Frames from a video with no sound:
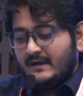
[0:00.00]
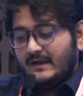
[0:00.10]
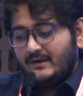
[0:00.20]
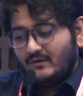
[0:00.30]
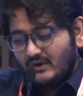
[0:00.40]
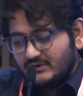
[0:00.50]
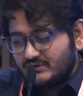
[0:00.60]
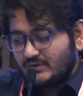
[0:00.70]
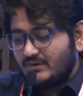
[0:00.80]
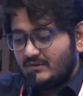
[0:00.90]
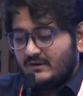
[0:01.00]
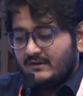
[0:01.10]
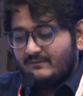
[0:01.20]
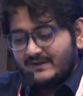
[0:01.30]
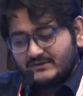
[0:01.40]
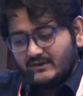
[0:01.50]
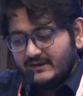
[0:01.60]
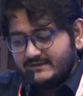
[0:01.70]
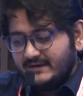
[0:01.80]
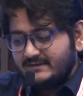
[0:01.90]
And also, vascular
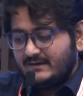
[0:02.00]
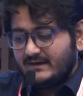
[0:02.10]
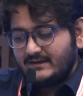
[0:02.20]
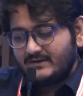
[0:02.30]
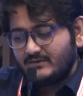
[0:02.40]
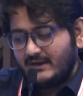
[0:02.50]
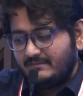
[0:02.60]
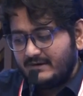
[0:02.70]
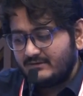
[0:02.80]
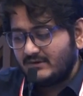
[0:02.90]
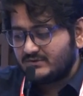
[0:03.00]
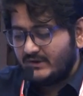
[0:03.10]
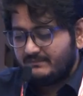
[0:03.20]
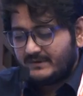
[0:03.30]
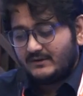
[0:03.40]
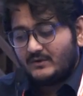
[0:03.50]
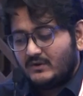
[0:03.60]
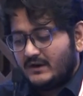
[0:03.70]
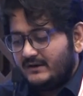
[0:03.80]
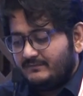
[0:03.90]
disease related to diabetes also impair the
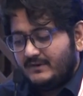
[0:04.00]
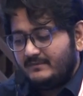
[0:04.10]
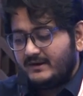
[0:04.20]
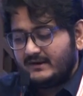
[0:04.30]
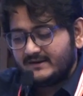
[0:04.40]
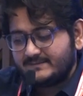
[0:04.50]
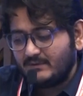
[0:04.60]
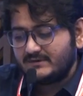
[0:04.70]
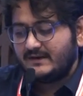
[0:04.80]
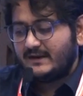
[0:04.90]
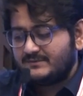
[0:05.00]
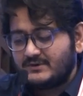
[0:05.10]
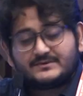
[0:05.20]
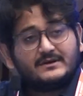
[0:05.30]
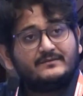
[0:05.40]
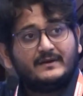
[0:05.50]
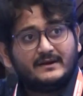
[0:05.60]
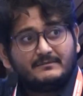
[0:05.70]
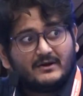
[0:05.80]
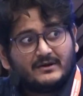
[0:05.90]
local inflammatory response and absorption of
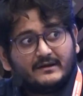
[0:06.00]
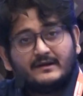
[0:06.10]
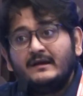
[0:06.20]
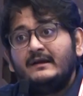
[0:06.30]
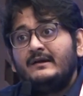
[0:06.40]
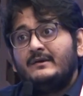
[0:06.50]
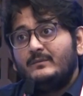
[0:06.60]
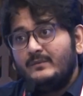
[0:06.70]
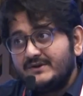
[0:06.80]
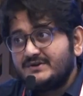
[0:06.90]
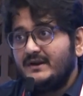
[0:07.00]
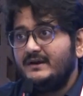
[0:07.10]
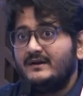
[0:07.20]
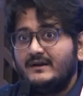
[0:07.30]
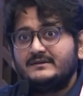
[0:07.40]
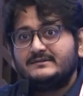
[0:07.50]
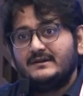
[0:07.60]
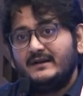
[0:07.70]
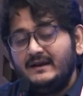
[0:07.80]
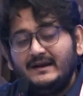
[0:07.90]
antibiotic, which hinders
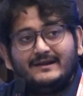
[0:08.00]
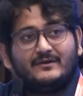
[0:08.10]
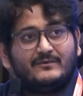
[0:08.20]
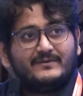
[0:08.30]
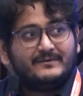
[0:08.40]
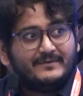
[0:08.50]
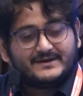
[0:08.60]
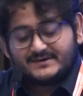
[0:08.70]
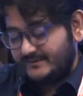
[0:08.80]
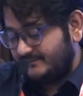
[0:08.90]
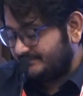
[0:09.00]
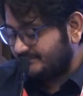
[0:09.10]
the healing of infection.